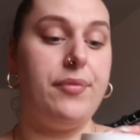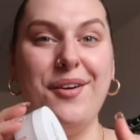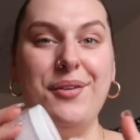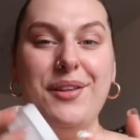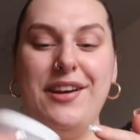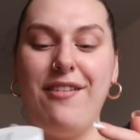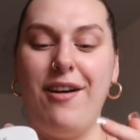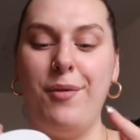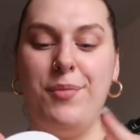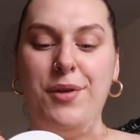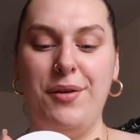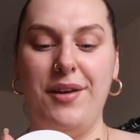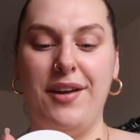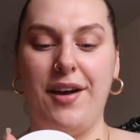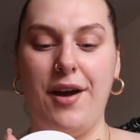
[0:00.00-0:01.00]
Holy Grail
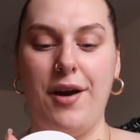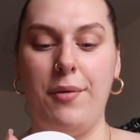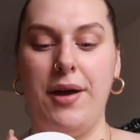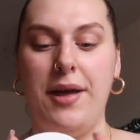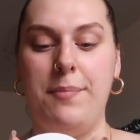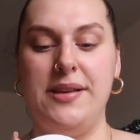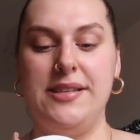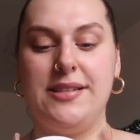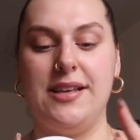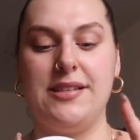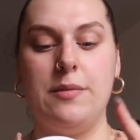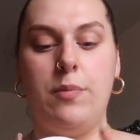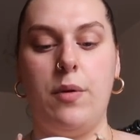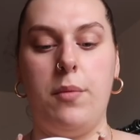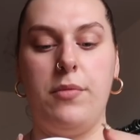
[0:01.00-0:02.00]
Beauty Co. Hibiscus
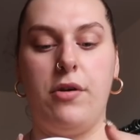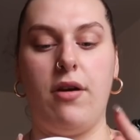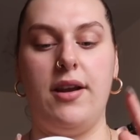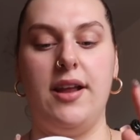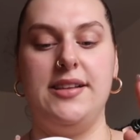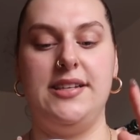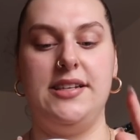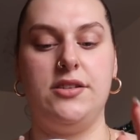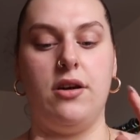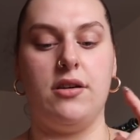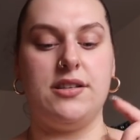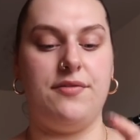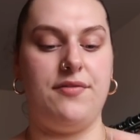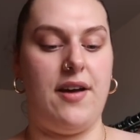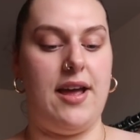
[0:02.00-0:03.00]
and Pomegranate
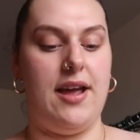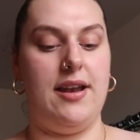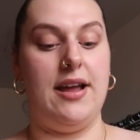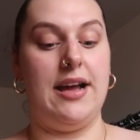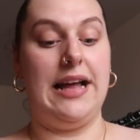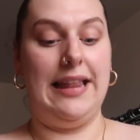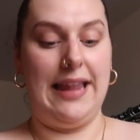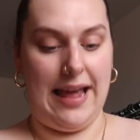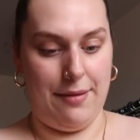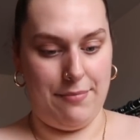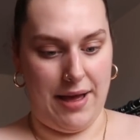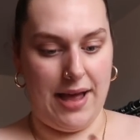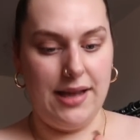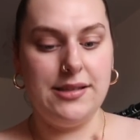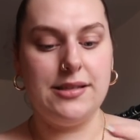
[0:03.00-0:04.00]
Detoxifying Clay
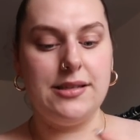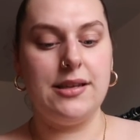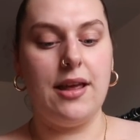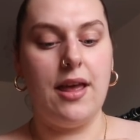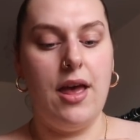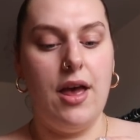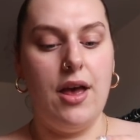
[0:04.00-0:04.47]
Mask.